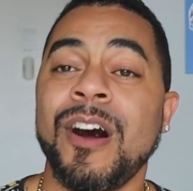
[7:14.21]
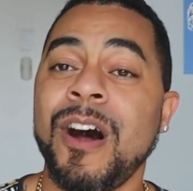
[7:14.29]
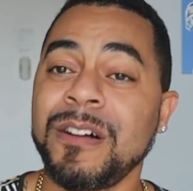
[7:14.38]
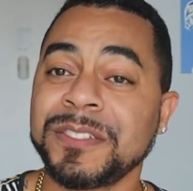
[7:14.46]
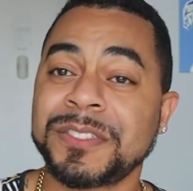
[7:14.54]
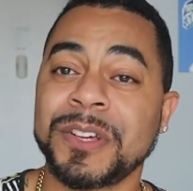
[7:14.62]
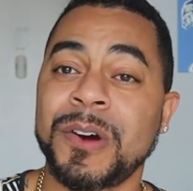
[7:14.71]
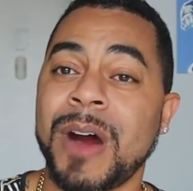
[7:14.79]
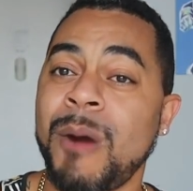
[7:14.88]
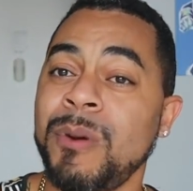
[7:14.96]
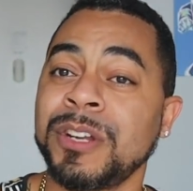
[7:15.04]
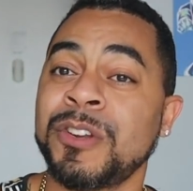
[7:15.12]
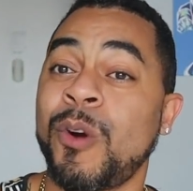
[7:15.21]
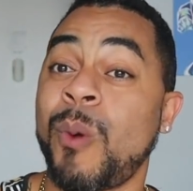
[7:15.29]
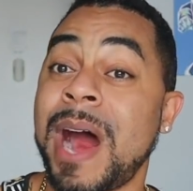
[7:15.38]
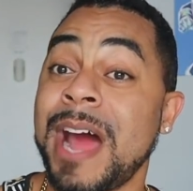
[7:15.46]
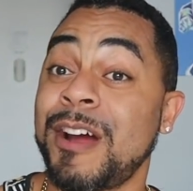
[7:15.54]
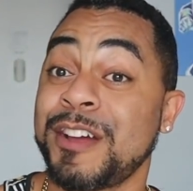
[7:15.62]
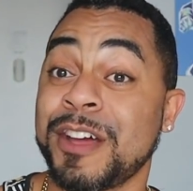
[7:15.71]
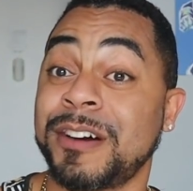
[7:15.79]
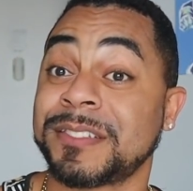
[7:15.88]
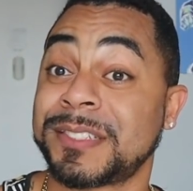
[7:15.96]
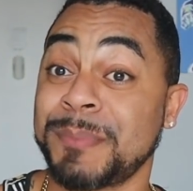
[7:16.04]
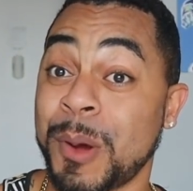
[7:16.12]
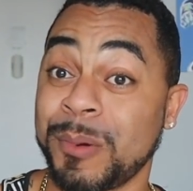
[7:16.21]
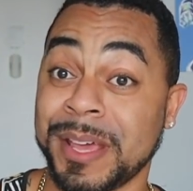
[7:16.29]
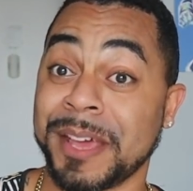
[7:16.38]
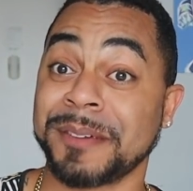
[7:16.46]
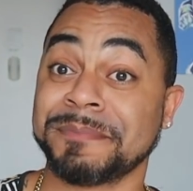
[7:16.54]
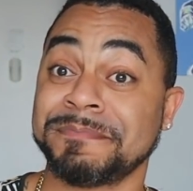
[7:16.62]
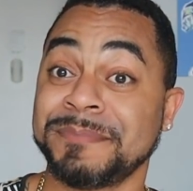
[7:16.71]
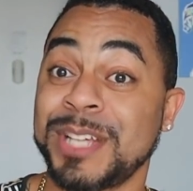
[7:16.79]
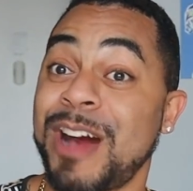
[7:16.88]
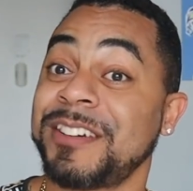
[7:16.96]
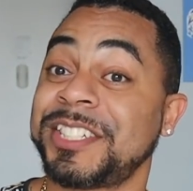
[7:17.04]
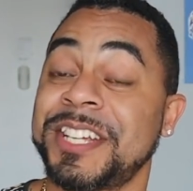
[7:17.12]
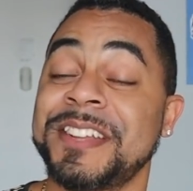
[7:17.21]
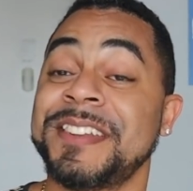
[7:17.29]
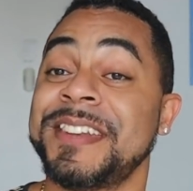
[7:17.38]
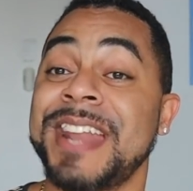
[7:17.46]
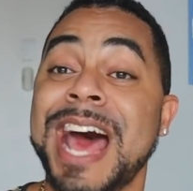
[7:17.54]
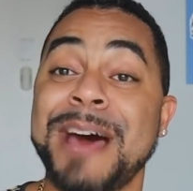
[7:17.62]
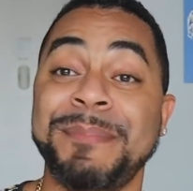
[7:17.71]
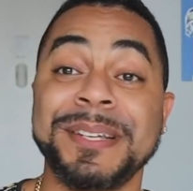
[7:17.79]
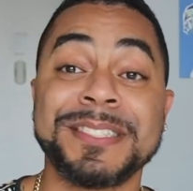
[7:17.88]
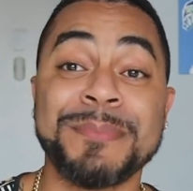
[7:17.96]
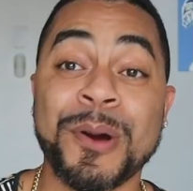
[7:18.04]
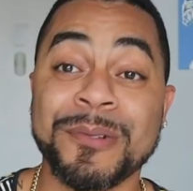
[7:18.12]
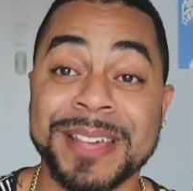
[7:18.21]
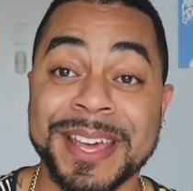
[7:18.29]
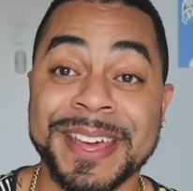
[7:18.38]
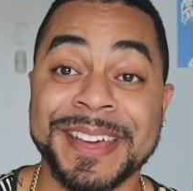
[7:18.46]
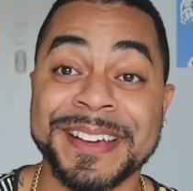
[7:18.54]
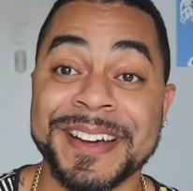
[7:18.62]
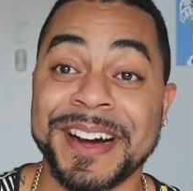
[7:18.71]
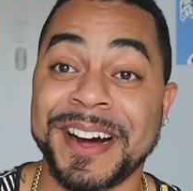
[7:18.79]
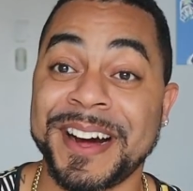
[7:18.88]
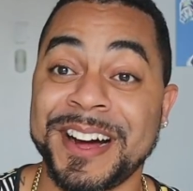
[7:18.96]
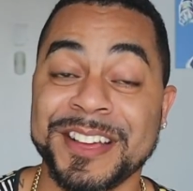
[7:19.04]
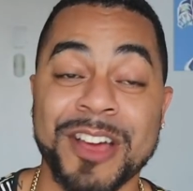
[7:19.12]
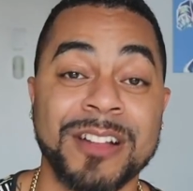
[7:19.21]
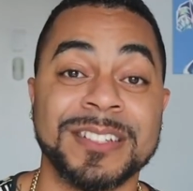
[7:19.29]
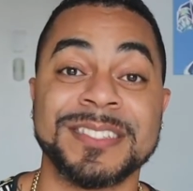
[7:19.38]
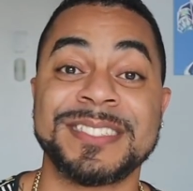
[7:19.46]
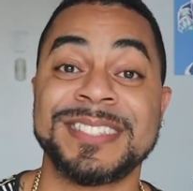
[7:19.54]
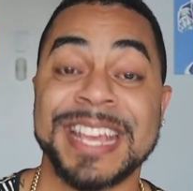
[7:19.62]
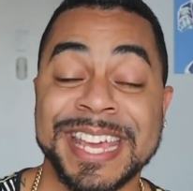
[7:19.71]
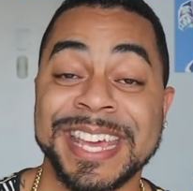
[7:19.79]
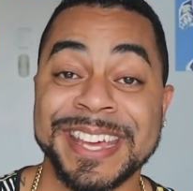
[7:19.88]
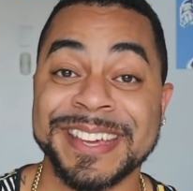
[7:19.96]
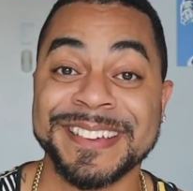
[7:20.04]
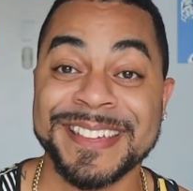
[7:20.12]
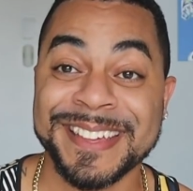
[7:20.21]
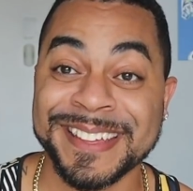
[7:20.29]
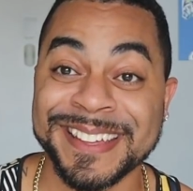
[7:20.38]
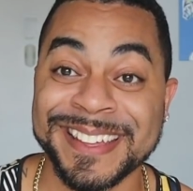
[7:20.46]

Also, I want to know, why are y'all smoking? Y'all should not be smoking. Uh, y'all are singing.